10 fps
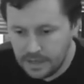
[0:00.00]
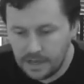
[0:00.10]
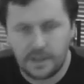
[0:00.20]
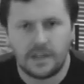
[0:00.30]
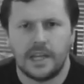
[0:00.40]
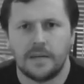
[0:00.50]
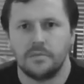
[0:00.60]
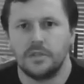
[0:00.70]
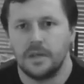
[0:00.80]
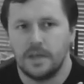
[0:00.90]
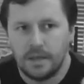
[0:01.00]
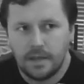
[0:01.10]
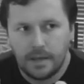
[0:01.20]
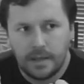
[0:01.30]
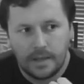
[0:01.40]
I think they're named
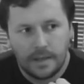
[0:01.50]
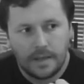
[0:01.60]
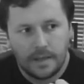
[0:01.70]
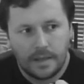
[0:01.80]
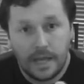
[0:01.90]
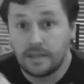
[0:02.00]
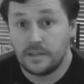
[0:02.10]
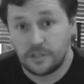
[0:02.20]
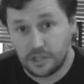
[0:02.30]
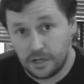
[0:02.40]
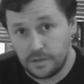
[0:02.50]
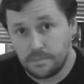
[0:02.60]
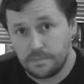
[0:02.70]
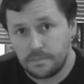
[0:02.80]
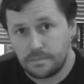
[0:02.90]
endlessjoe,